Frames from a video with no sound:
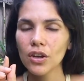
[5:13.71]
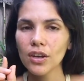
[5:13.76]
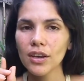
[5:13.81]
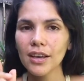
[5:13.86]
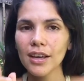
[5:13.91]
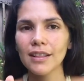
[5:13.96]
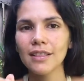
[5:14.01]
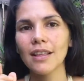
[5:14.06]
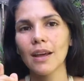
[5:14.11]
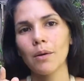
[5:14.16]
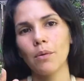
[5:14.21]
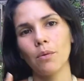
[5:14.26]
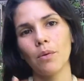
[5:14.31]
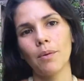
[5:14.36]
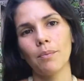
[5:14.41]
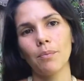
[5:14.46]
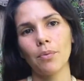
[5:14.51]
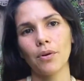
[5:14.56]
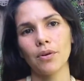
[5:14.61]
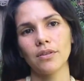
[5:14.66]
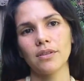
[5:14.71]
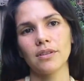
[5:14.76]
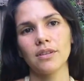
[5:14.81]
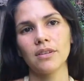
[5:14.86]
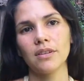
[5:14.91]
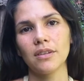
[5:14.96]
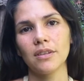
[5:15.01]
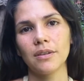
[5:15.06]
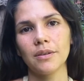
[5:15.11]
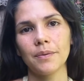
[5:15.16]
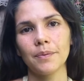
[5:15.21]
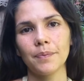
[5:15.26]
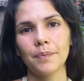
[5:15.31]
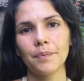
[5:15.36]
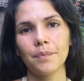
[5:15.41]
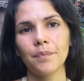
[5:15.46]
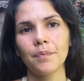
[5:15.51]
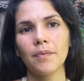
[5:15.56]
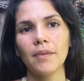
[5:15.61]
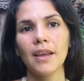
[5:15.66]
get that one person.
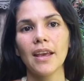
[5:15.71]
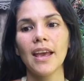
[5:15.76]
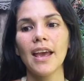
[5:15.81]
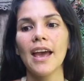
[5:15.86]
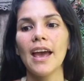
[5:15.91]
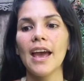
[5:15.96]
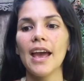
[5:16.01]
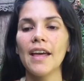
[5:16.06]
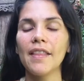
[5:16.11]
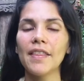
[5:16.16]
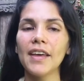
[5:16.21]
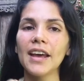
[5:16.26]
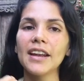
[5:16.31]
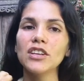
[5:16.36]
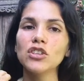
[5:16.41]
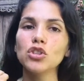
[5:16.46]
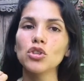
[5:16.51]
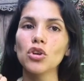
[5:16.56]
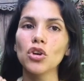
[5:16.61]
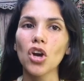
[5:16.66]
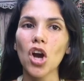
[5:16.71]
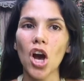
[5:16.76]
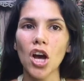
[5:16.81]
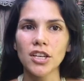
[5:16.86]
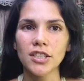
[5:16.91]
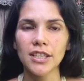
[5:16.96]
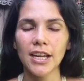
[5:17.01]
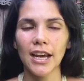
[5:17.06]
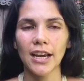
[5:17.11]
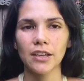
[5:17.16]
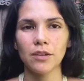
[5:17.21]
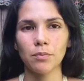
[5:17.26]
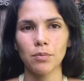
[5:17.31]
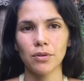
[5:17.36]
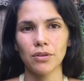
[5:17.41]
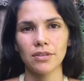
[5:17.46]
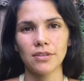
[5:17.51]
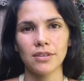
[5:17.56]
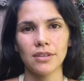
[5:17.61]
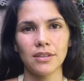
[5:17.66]
And that is your contact
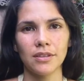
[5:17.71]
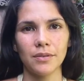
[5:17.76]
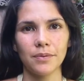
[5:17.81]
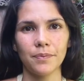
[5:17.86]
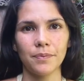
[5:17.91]
person.